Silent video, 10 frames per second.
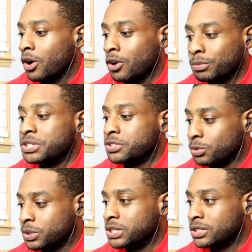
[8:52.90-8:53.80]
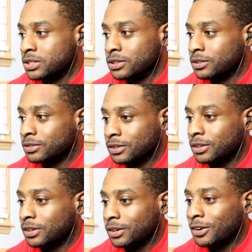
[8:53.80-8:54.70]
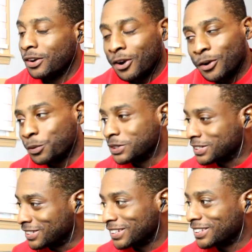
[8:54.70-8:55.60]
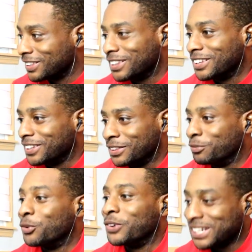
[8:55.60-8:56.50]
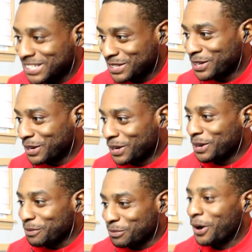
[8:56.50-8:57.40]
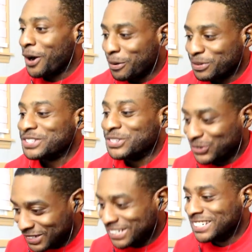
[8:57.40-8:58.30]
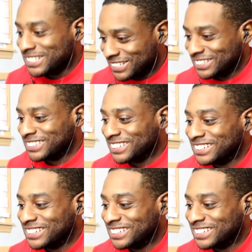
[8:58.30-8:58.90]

Armin's the reason. Armin's the the voice. But Armin's the reason.